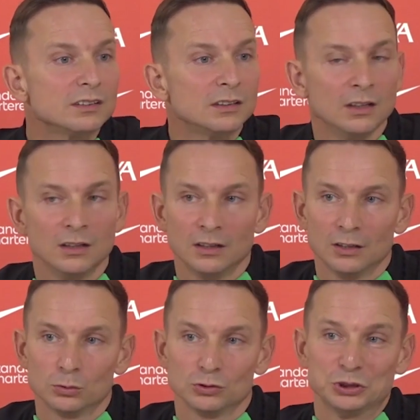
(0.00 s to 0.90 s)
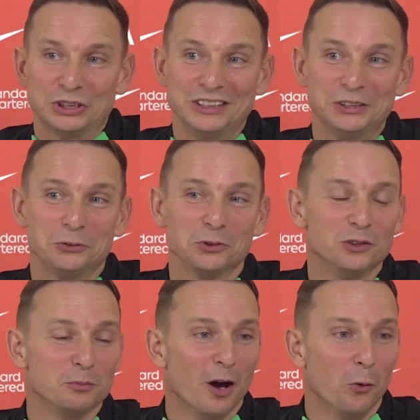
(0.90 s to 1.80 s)
It was not easy to
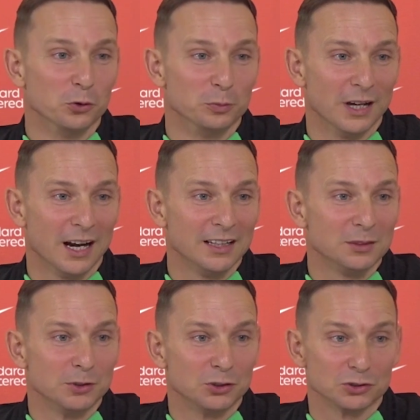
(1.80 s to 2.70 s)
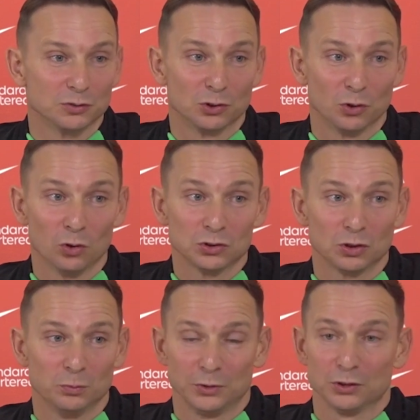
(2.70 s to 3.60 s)
leave Melwood behind because of the culture,